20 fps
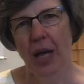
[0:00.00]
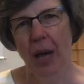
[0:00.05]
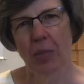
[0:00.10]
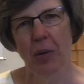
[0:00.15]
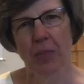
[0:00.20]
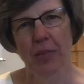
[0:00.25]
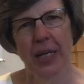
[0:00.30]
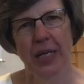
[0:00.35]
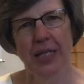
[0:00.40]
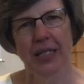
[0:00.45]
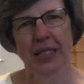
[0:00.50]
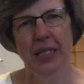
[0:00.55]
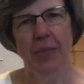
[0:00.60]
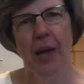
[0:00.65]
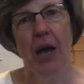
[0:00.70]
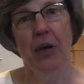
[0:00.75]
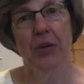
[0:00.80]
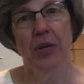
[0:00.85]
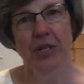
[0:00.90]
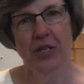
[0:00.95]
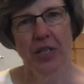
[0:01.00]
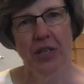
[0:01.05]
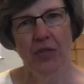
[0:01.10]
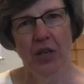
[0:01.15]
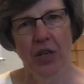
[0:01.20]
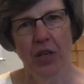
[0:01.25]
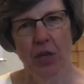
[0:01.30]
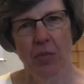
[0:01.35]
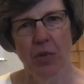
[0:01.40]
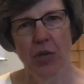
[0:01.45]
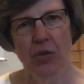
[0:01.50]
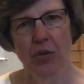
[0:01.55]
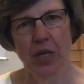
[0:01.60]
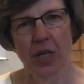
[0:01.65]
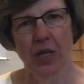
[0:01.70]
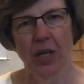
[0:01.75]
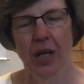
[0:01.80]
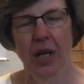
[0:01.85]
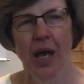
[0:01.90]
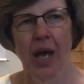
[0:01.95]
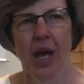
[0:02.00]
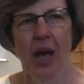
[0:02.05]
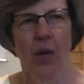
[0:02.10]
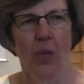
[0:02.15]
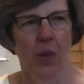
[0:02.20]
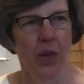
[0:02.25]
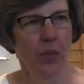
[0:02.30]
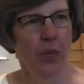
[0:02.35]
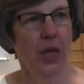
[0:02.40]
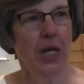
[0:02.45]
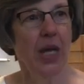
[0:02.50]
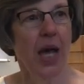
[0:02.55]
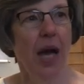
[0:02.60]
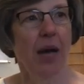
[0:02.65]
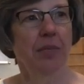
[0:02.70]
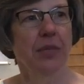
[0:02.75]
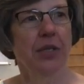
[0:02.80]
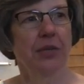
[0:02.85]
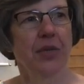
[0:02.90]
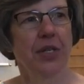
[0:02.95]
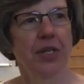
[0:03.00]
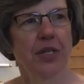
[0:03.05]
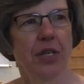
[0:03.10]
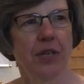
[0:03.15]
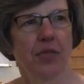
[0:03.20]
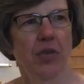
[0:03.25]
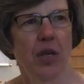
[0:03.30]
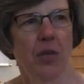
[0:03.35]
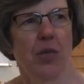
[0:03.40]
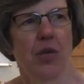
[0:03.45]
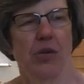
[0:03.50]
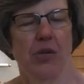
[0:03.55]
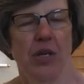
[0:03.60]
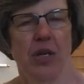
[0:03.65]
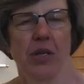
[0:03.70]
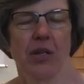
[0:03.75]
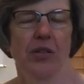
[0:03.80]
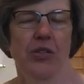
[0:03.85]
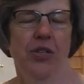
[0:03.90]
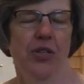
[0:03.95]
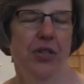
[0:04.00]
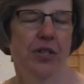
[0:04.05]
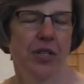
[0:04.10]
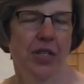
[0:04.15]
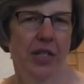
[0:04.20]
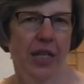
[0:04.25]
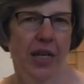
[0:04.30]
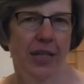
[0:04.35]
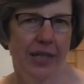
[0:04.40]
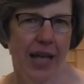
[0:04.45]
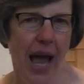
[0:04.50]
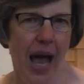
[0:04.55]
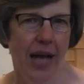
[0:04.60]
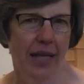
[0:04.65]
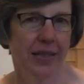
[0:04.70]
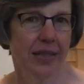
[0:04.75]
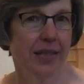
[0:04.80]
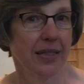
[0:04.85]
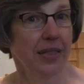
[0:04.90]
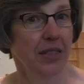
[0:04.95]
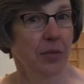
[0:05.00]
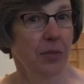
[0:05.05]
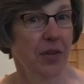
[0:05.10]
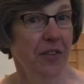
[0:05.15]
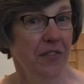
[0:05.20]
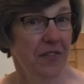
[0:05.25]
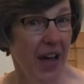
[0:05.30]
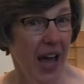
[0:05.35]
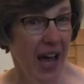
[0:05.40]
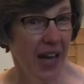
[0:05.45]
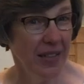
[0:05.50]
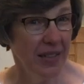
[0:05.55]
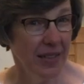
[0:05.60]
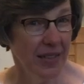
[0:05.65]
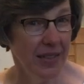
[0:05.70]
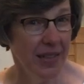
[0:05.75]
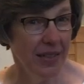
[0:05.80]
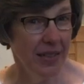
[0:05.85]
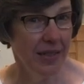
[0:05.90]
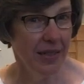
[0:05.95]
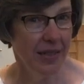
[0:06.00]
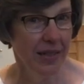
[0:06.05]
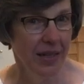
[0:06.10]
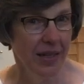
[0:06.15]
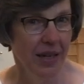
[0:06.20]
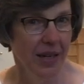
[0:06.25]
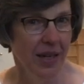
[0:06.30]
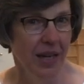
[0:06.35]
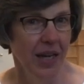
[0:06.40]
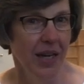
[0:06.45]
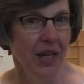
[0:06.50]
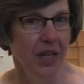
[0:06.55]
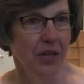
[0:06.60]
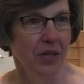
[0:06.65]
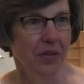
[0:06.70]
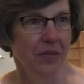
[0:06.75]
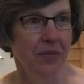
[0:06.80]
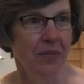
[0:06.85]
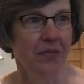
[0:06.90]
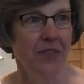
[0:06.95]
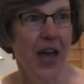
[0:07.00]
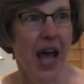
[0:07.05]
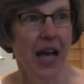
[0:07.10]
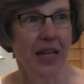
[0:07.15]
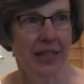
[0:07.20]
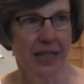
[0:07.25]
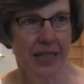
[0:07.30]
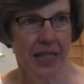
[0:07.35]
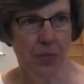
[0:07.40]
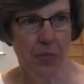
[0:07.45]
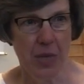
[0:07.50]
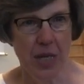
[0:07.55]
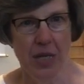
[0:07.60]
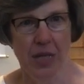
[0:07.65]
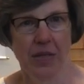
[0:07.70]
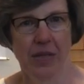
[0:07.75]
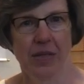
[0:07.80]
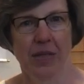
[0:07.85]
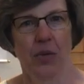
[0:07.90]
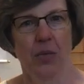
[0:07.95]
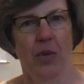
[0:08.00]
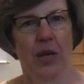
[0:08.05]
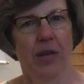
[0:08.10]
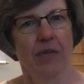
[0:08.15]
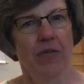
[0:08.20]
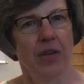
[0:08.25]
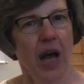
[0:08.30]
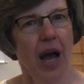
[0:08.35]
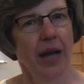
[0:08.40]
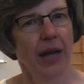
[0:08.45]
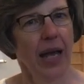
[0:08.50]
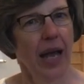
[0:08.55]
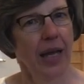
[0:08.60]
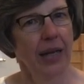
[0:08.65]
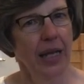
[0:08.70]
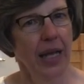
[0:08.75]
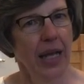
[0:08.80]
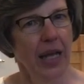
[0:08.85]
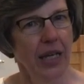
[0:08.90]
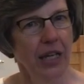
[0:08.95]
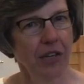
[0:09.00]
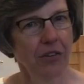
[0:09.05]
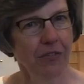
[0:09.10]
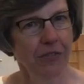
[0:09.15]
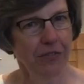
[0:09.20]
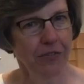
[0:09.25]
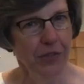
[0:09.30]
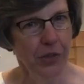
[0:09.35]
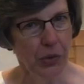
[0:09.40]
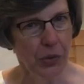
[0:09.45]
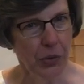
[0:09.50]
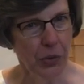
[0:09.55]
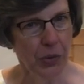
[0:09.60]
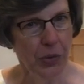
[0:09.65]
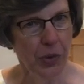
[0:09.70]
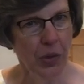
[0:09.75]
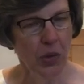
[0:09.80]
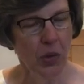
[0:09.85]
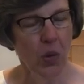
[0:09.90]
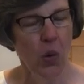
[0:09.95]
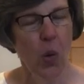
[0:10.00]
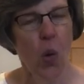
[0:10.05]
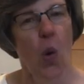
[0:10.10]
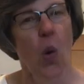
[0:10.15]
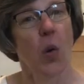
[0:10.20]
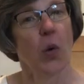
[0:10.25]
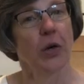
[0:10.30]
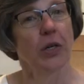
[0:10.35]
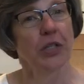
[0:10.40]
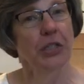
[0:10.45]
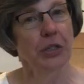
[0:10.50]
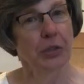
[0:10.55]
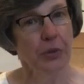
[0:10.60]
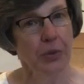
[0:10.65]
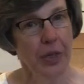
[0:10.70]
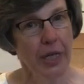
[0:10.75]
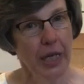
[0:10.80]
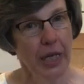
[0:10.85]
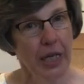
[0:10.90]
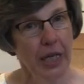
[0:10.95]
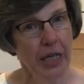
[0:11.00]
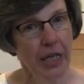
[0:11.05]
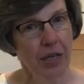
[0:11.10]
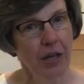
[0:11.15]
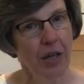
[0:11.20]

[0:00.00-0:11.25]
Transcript: couple minutes about receiving communion. When we come to receive communion, the church does ask us to be fasting. Fasting means that we have not had any food or drink